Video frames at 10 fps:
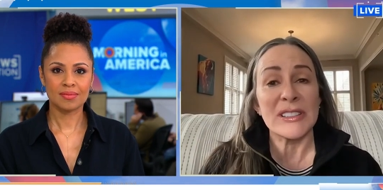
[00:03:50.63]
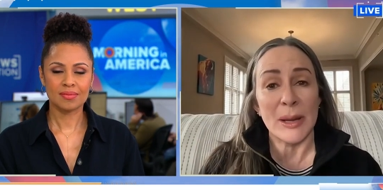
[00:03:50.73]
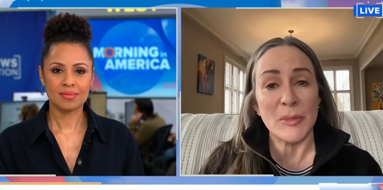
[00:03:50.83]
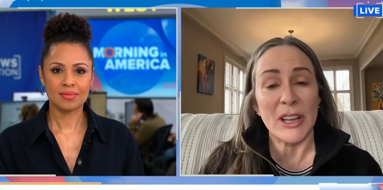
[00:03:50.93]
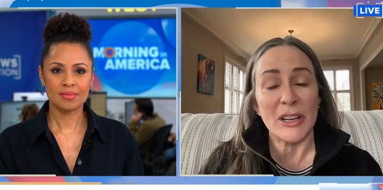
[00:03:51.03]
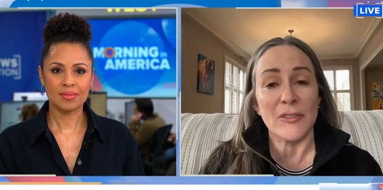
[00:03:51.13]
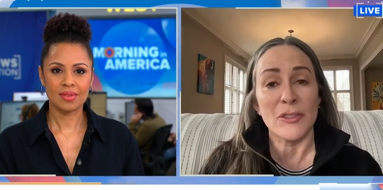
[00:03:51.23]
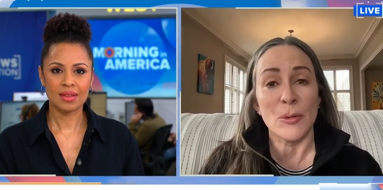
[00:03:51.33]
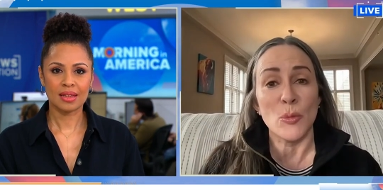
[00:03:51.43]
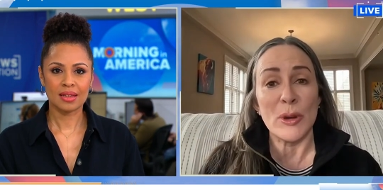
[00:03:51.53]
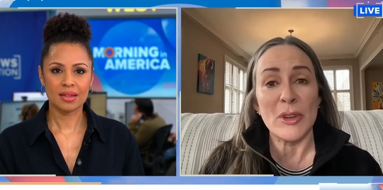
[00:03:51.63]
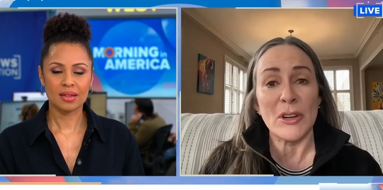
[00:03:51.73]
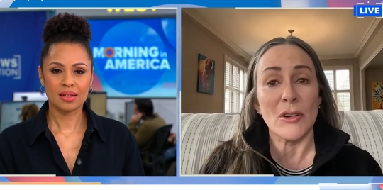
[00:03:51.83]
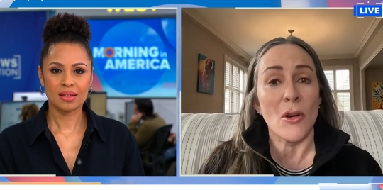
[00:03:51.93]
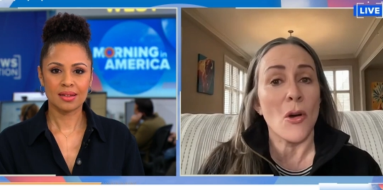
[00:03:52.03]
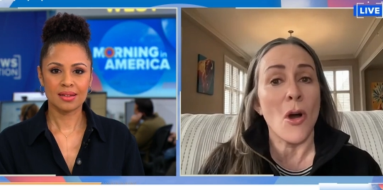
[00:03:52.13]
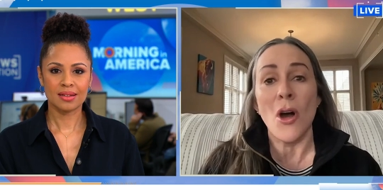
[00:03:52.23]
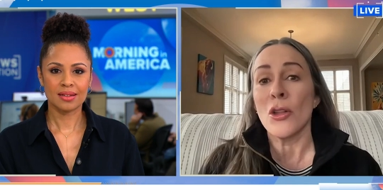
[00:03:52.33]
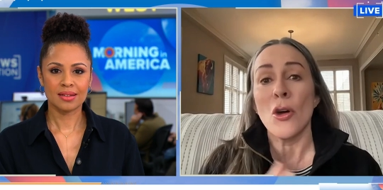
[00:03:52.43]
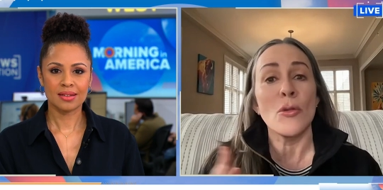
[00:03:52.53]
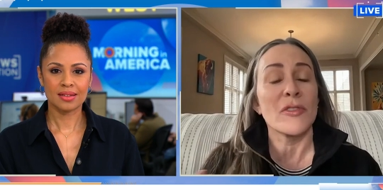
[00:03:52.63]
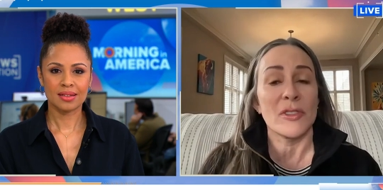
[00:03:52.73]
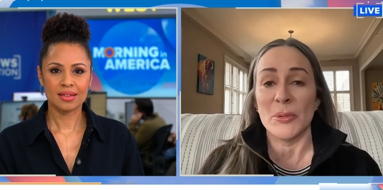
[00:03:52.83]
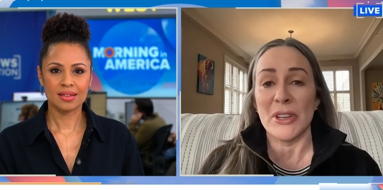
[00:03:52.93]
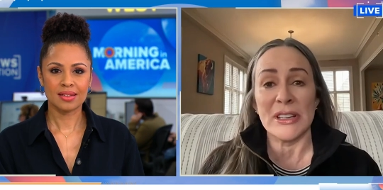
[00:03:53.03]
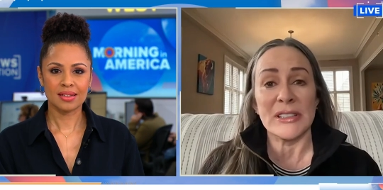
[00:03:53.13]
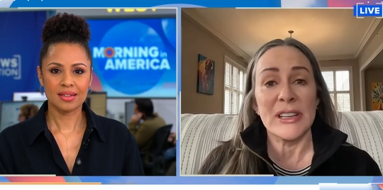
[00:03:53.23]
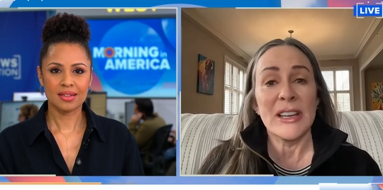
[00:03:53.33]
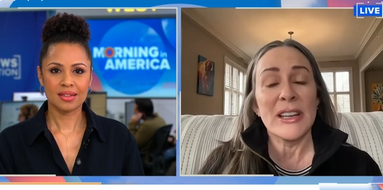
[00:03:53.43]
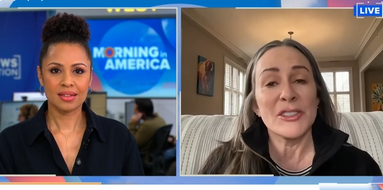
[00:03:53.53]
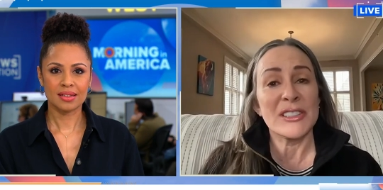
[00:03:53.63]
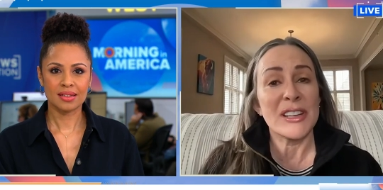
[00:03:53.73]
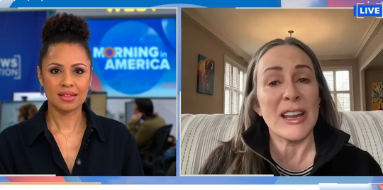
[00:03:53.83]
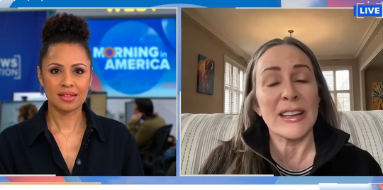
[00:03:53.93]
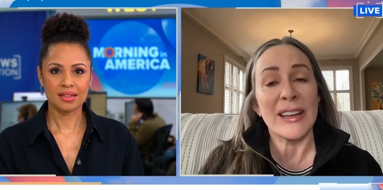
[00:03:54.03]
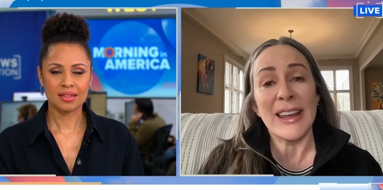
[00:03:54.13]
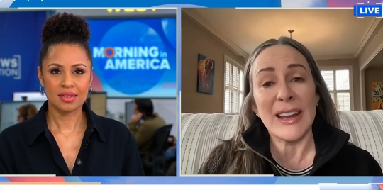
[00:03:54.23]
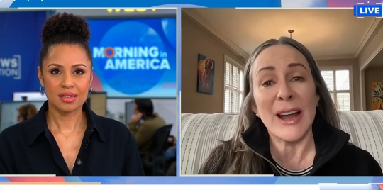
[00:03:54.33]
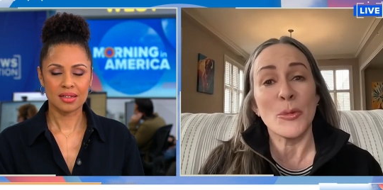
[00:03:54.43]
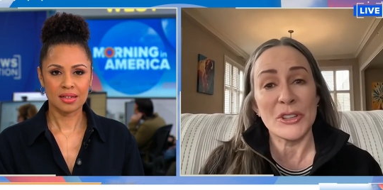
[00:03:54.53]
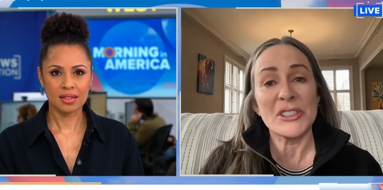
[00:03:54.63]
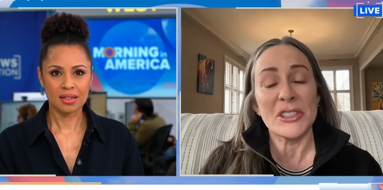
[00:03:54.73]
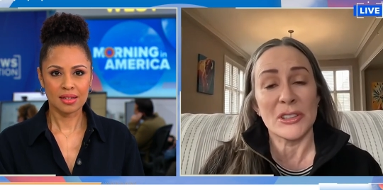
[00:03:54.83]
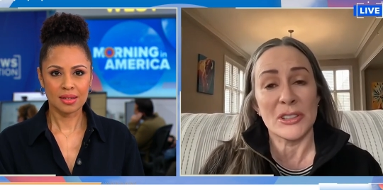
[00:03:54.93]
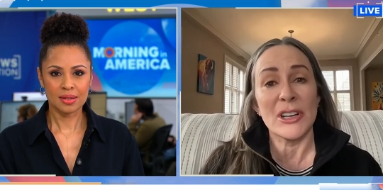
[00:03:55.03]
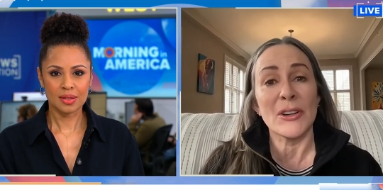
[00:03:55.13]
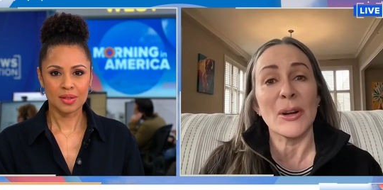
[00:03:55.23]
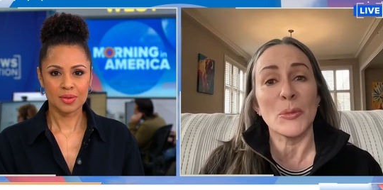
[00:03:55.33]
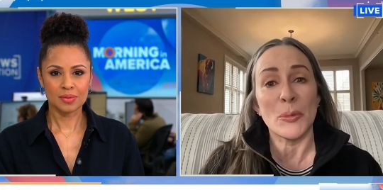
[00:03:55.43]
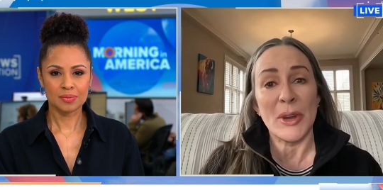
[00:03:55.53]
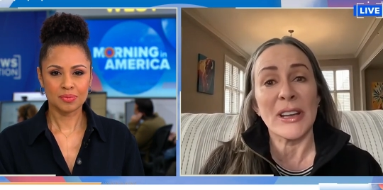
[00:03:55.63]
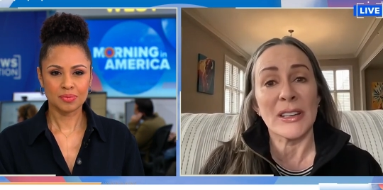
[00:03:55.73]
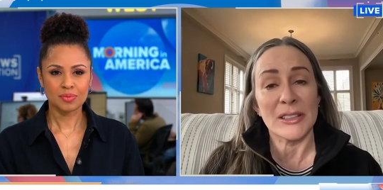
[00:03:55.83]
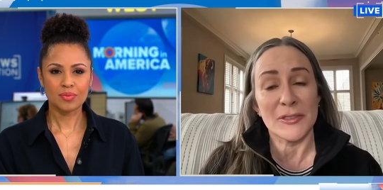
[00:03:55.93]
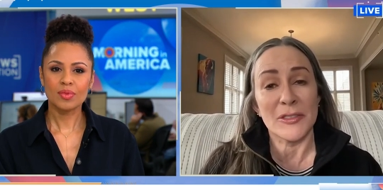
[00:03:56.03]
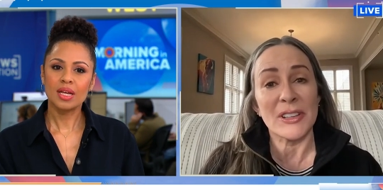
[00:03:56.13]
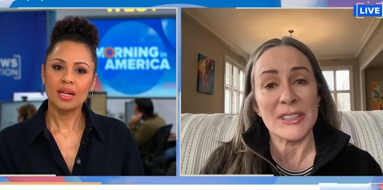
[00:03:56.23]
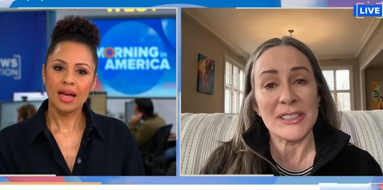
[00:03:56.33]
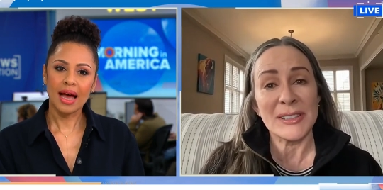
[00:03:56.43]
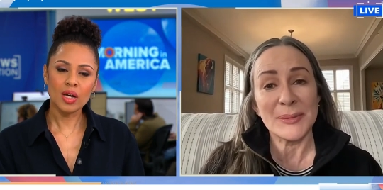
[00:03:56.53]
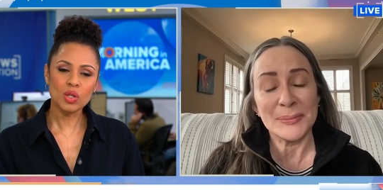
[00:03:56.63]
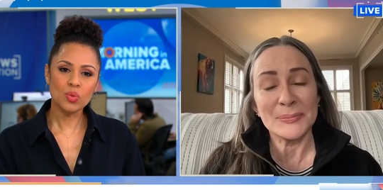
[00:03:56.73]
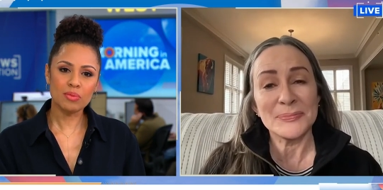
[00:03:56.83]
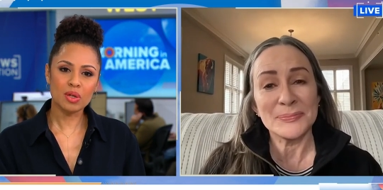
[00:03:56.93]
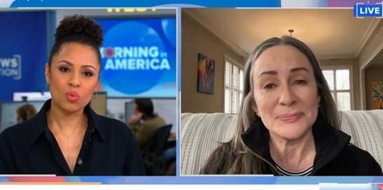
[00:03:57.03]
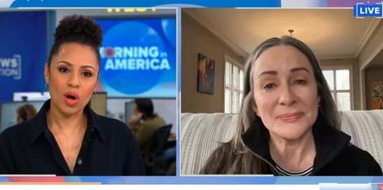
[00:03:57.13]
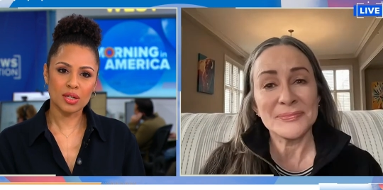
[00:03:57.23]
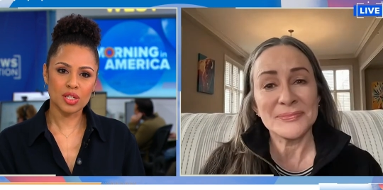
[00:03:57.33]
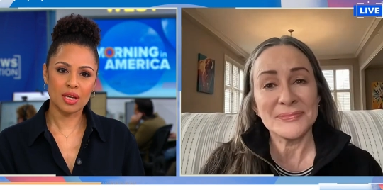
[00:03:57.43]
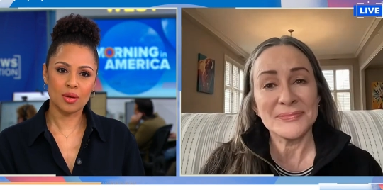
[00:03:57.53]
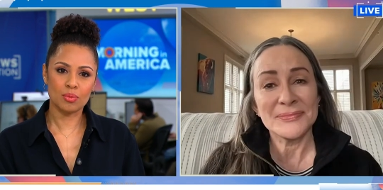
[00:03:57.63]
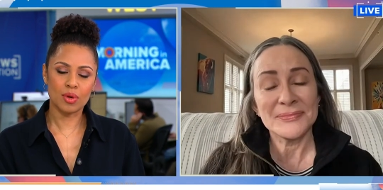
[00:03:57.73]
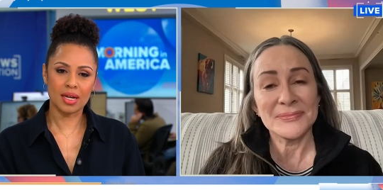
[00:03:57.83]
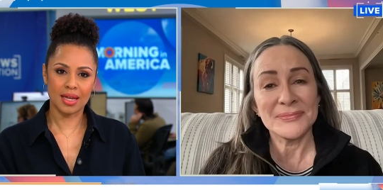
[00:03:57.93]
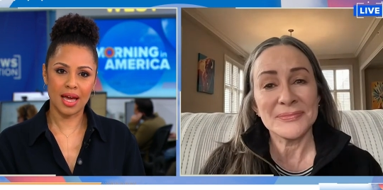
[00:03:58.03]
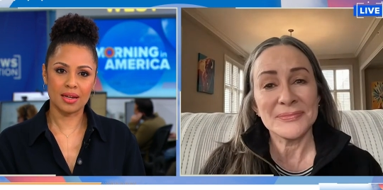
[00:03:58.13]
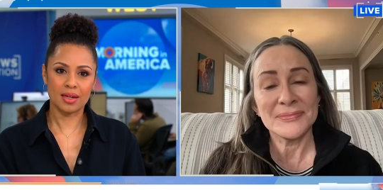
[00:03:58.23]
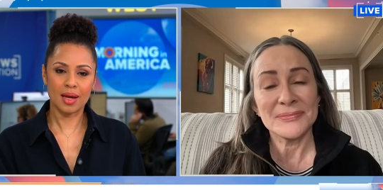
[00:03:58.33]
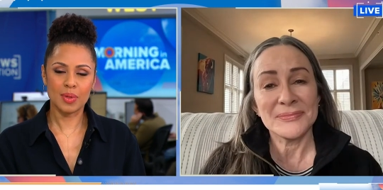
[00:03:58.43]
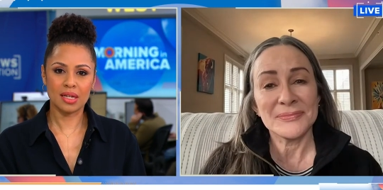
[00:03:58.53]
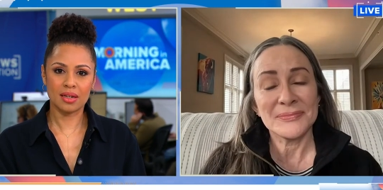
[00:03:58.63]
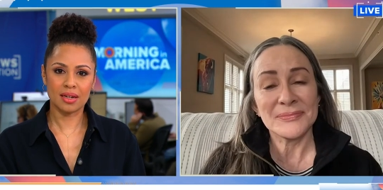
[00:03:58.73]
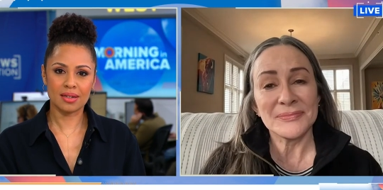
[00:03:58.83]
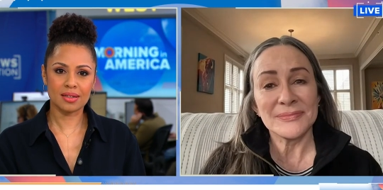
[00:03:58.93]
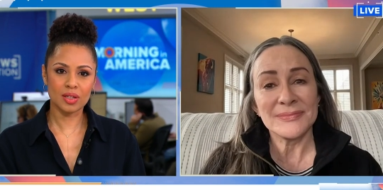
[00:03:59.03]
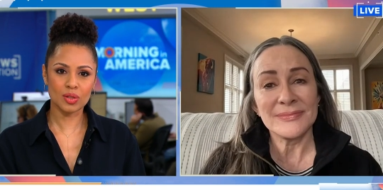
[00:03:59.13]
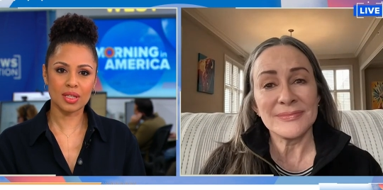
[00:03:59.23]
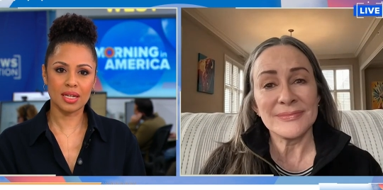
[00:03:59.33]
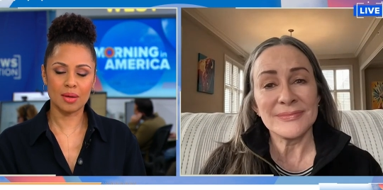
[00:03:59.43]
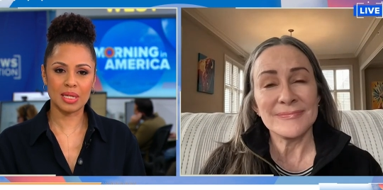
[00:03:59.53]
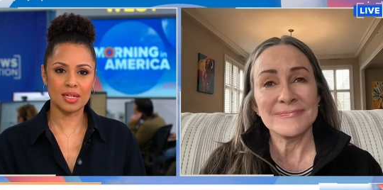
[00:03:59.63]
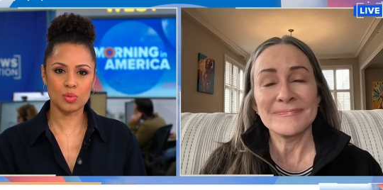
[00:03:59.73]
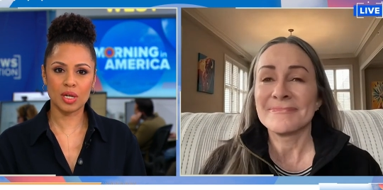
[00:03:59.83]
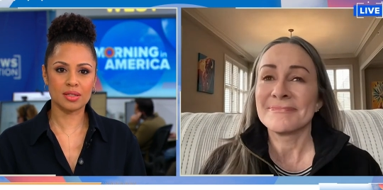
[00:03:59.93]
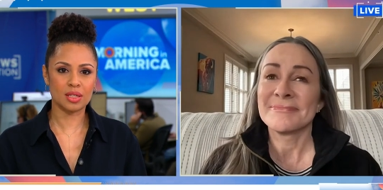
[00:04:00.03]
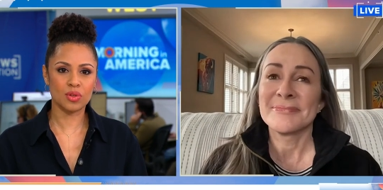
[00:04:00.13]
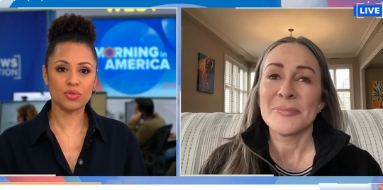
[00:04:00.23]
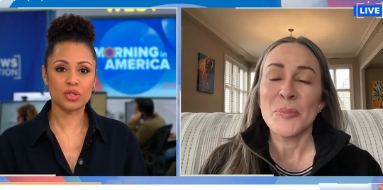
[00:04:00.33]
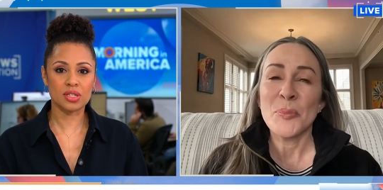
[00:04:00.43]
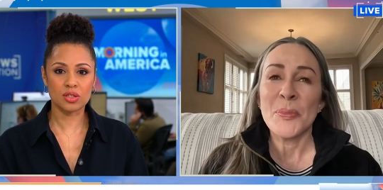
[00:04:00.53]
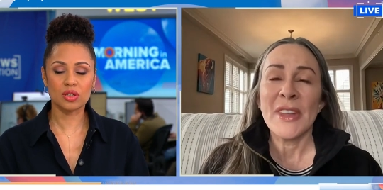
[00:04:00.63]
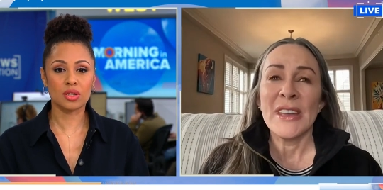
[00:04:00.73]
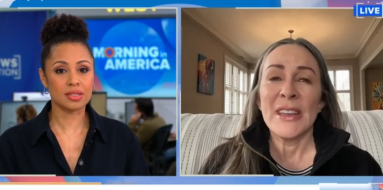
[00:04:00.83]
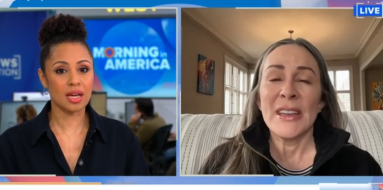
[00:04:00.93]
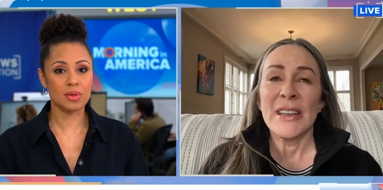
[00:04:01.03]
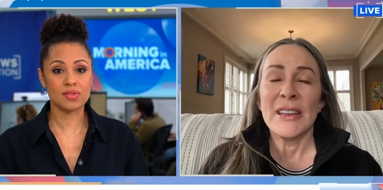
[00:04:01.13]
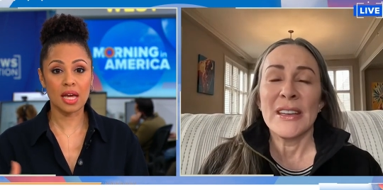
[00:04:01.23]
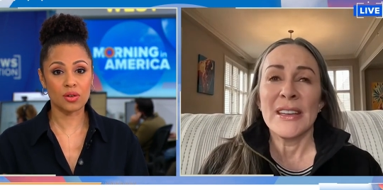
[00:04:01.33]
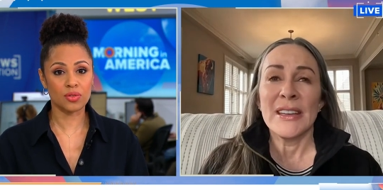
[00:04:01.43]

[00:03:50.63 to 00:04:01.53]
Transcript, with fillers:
Speaker 1: I'm getting from women all over the place, just saying, hey, we're still here and we're making a difference.
Speaker 2: How do women watch him again? I mean, clearly, I mean, he's been on TV for such a long time. He's had a